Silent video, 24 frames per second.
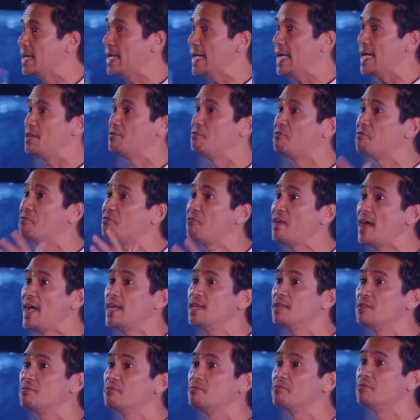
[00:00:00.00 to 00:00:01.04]
in
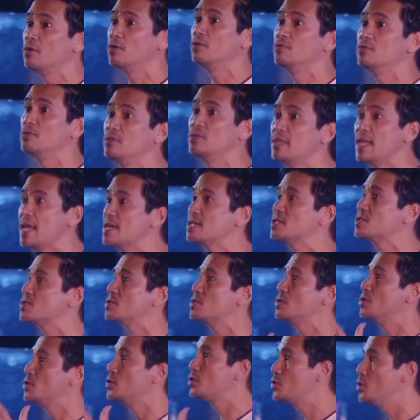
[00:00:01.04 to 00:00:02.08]
faithfulness
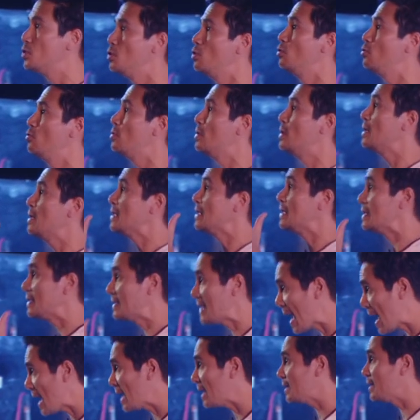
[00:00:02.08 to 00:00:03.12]
to
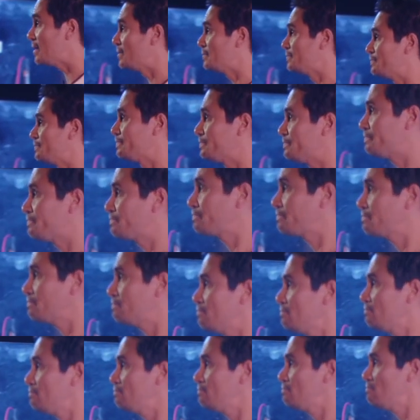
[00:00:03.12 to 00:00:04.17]
God.
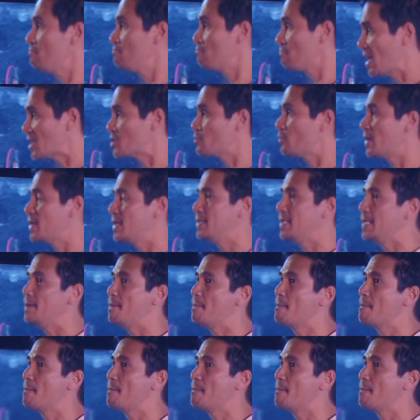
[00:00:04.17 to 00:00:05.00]
That's what he did.